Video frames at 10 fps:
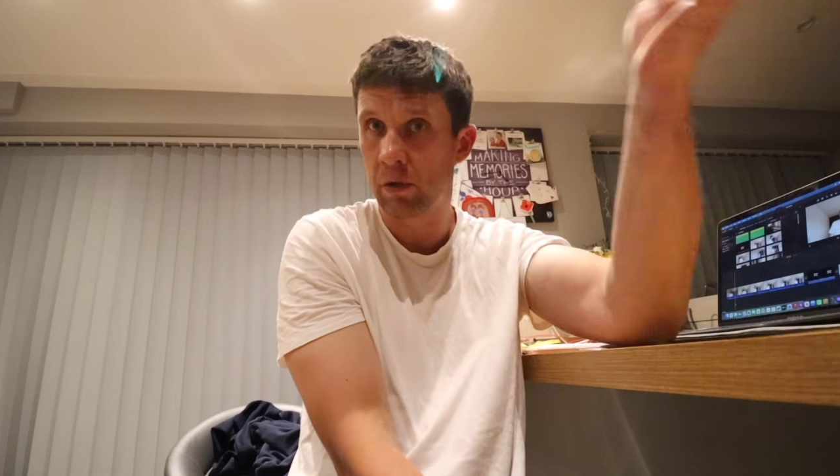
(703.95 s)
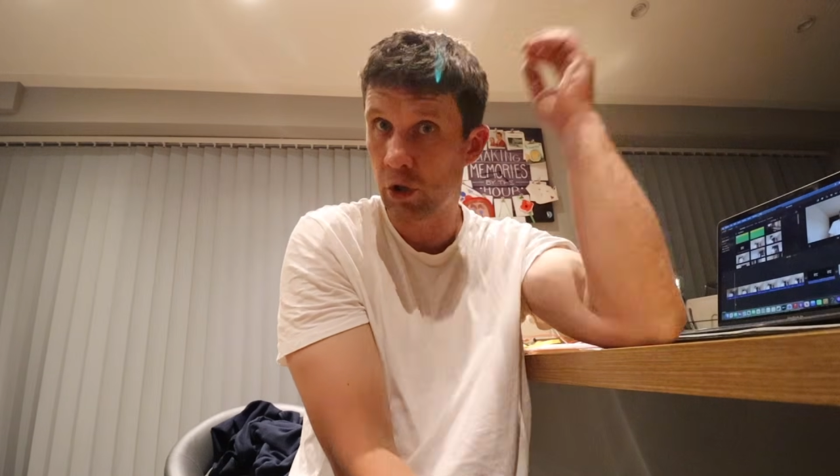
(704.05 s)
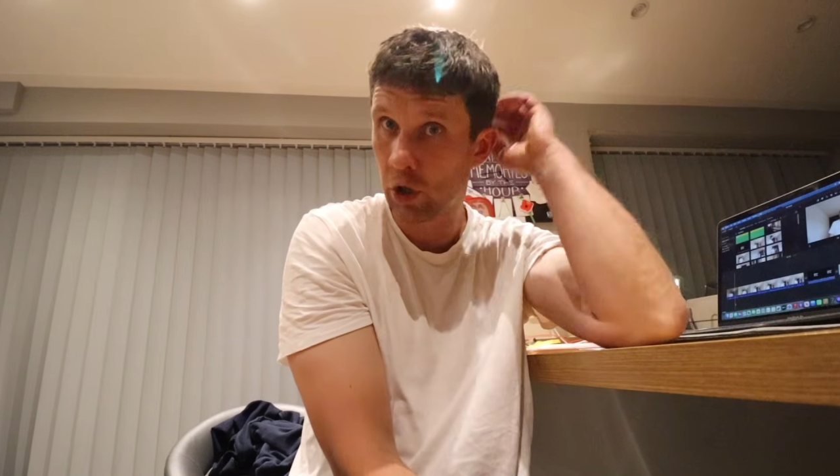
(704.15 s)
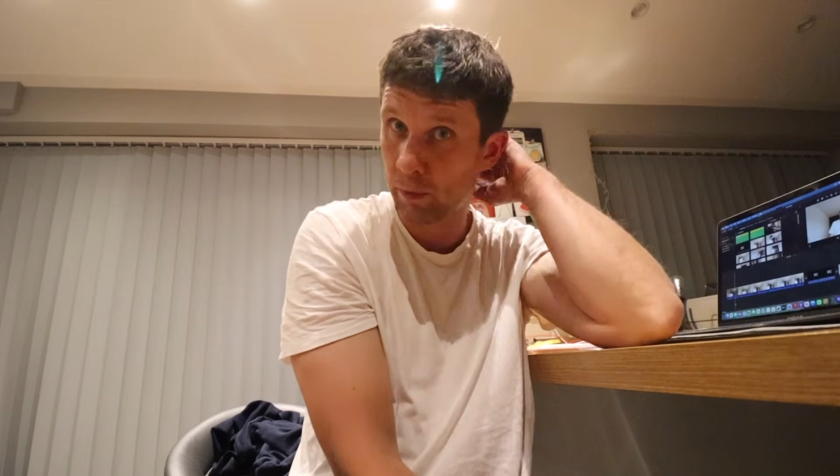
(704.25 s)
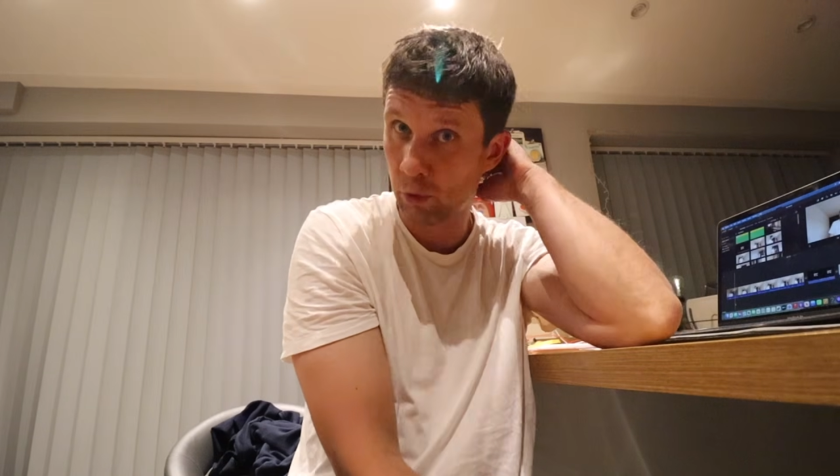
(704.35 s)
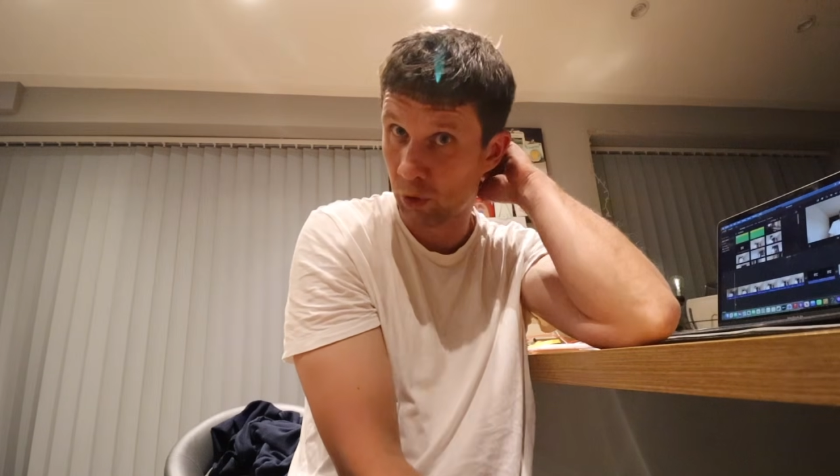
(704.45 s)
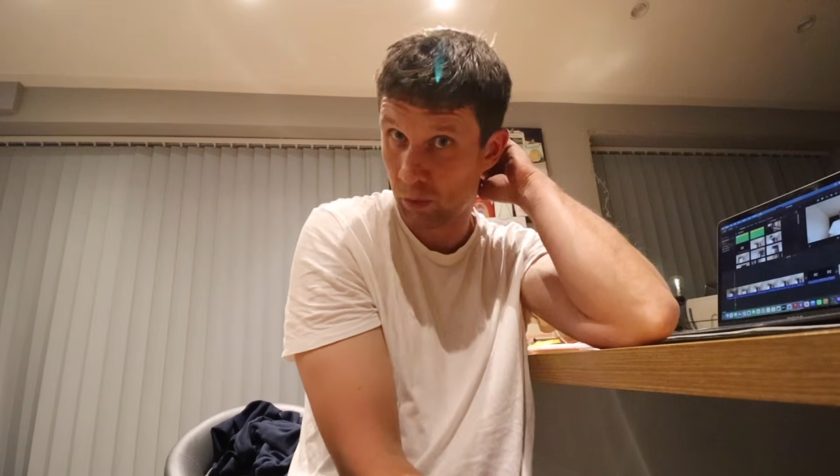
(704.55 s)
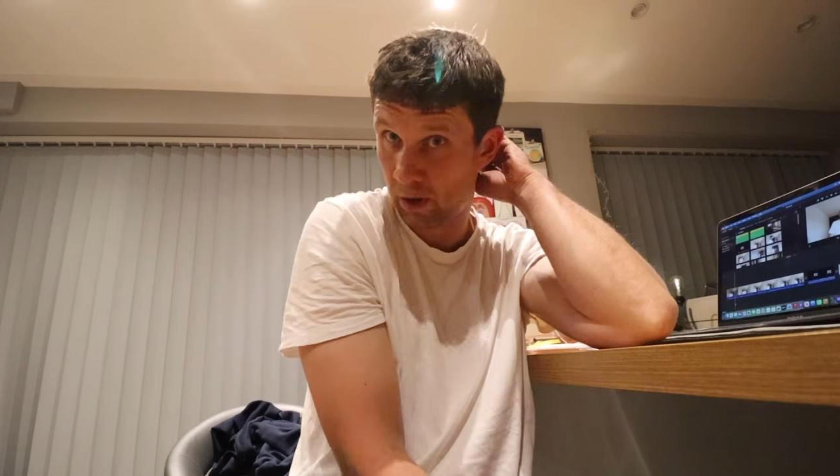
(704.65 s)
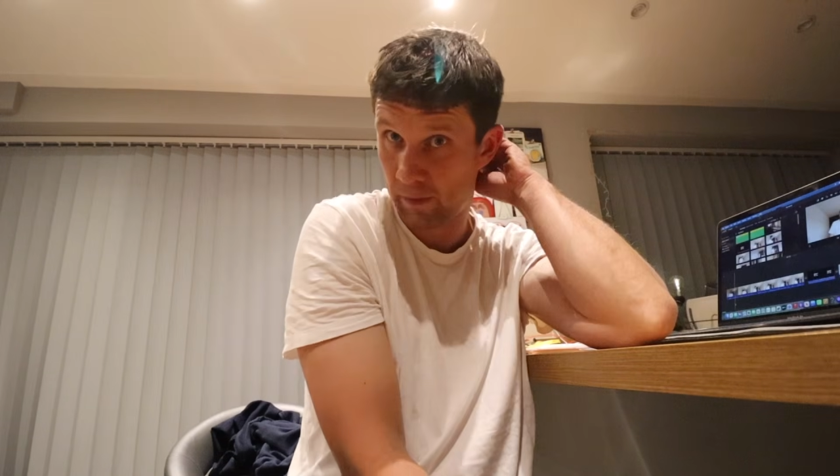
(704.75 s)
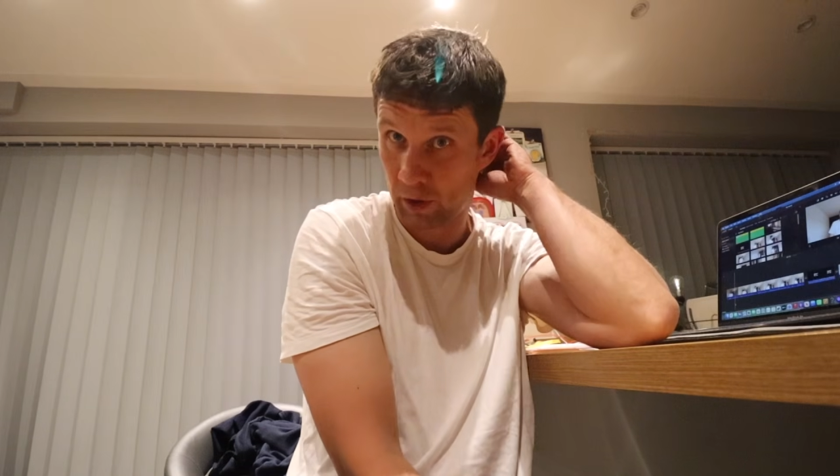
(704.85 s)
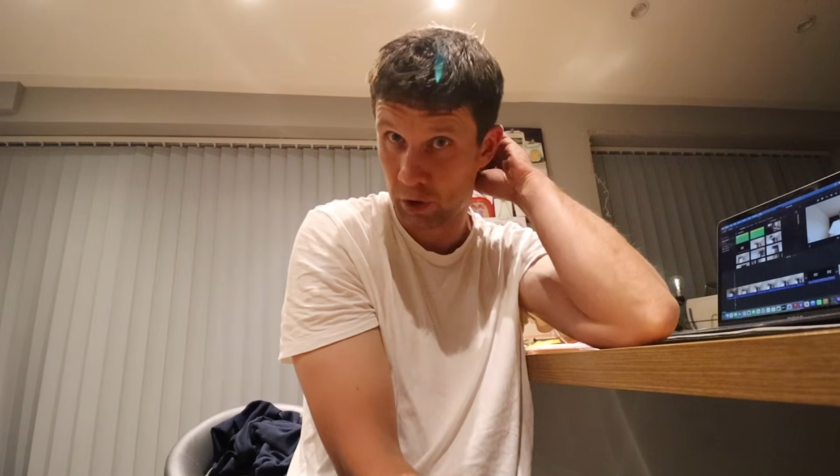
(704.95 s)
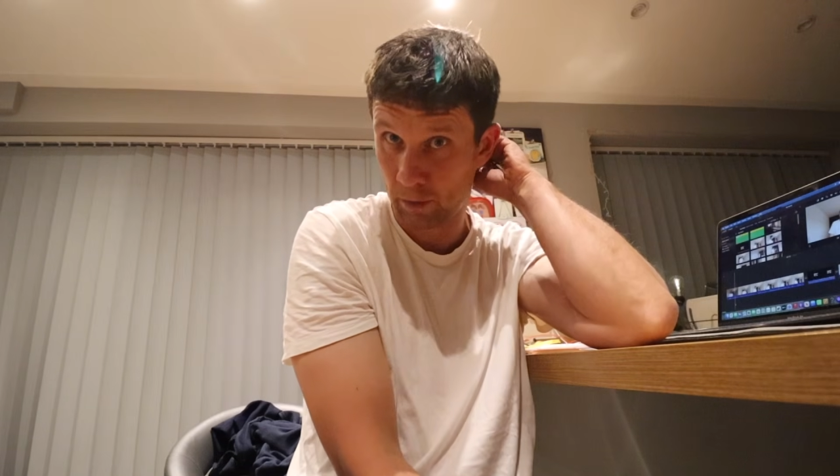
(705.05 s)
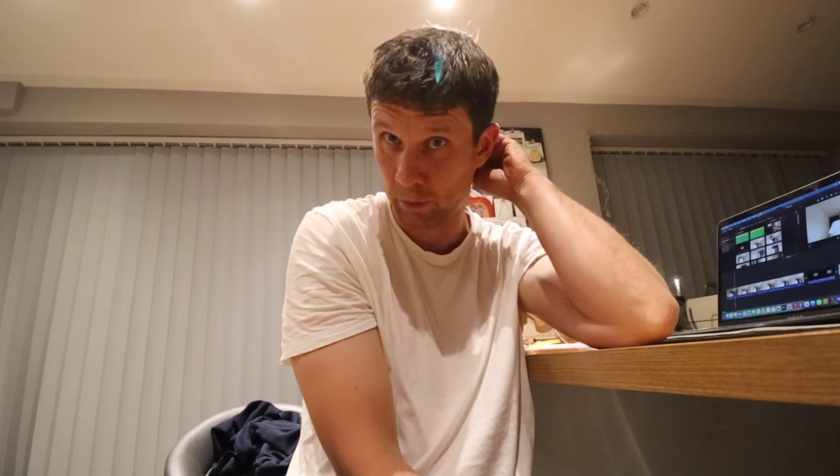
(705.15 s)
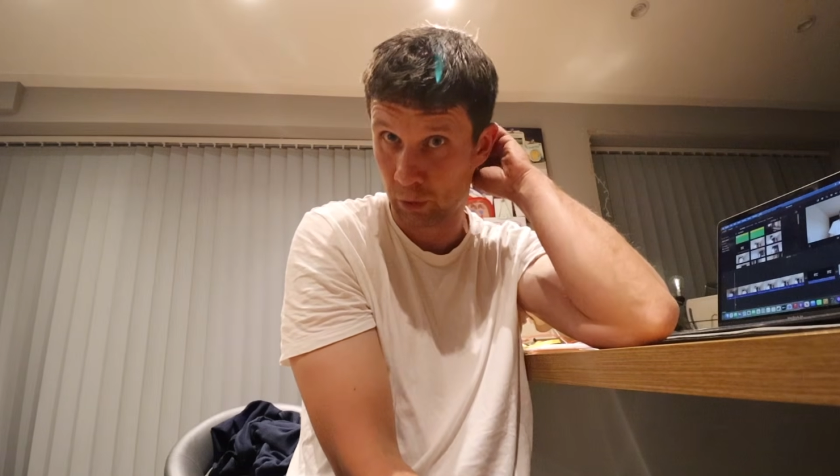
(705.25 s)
your top coat, whatever your top